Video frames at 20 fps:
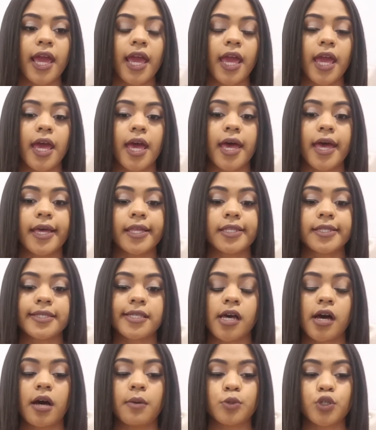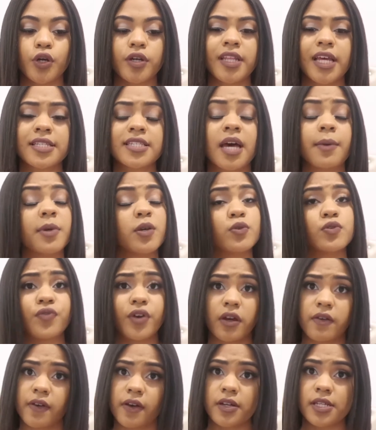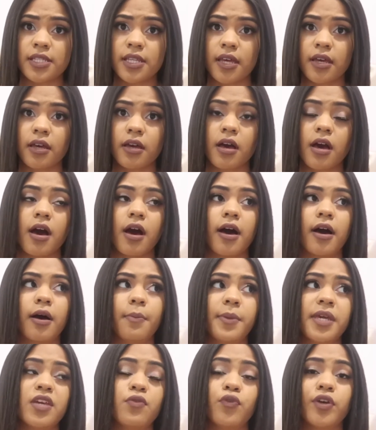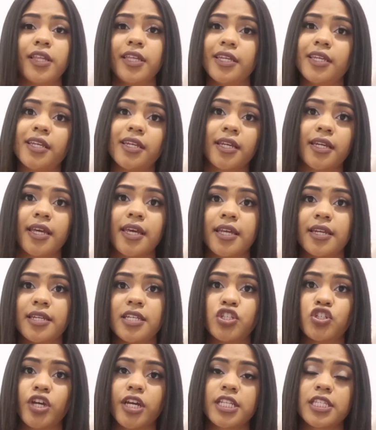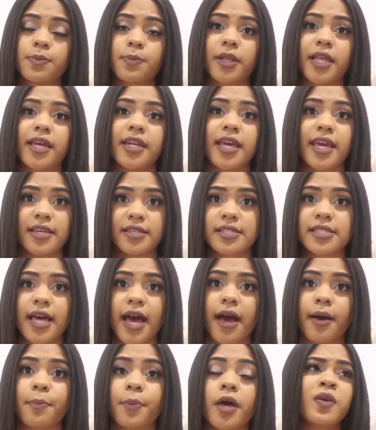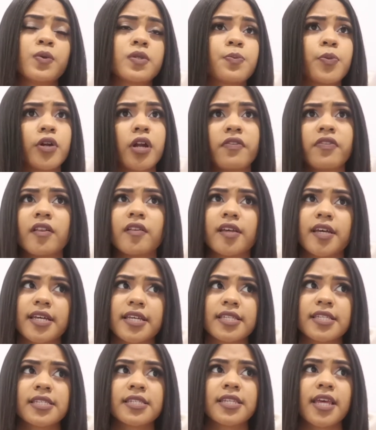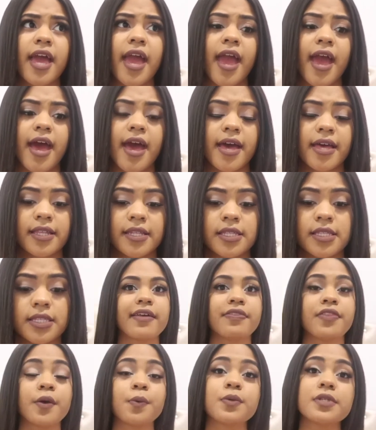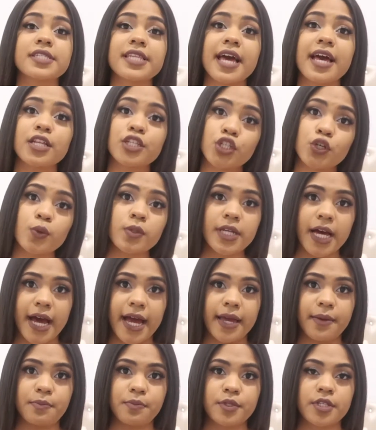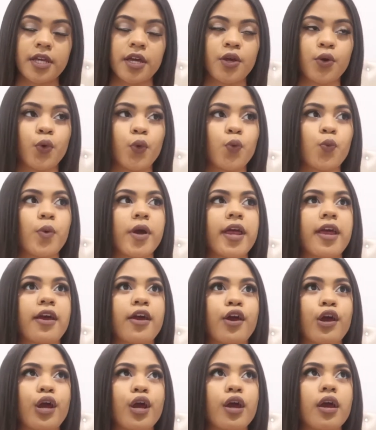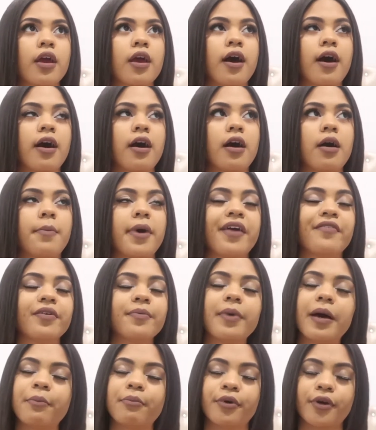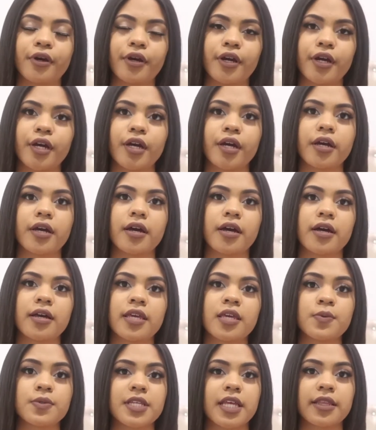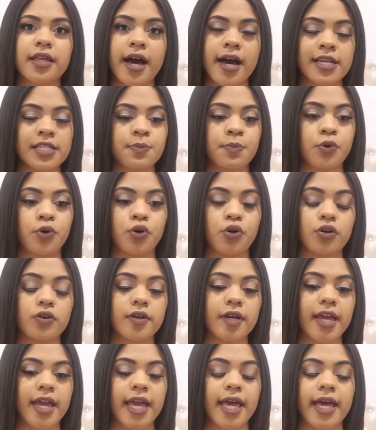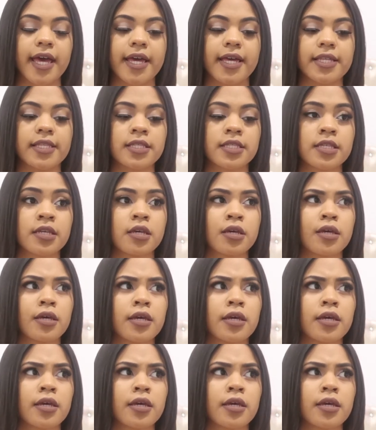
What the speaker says: And during that time he was very sick. He really needed a kidney transplant ASAP. He was put on the list, and there was 2 times where I remember he was at the hospital and